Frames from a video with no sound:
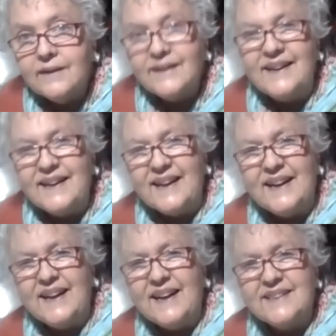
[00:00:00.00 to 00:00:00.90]

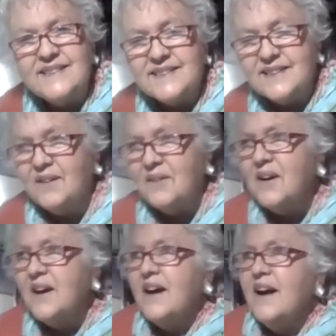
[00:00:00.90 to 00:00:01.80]
so,
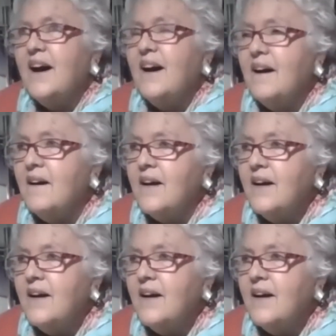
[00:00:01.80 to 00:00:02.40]
uh,